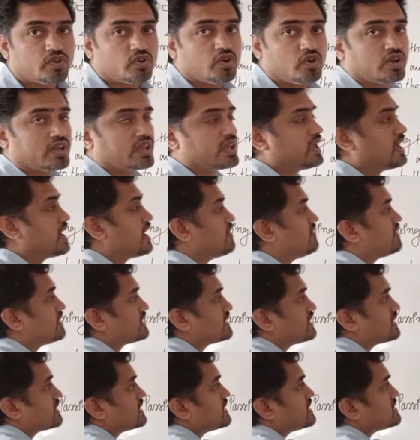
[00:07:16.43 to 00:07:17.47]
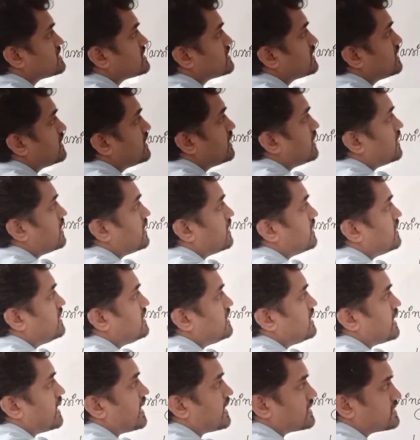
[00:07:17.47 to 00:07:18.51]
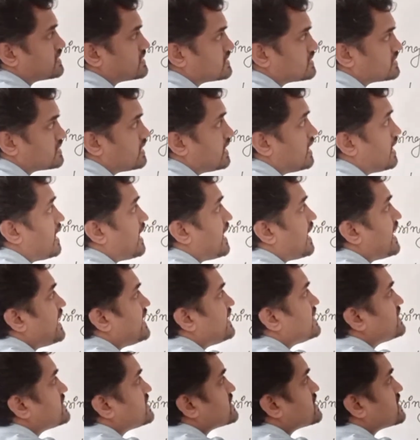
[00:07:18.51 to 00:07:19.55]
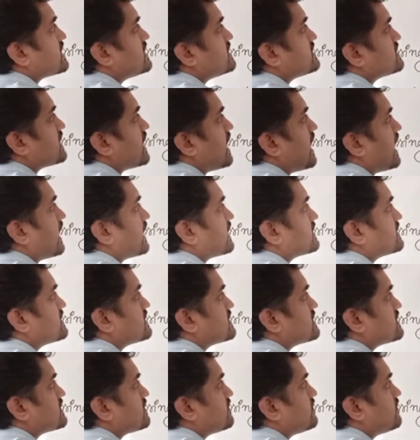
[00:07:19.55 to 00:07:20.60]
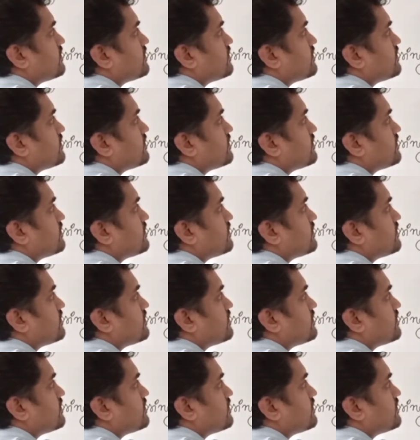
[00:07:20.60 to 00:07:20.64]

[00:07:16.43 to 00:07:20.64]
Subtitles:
Okay, having thickness dx at distance x,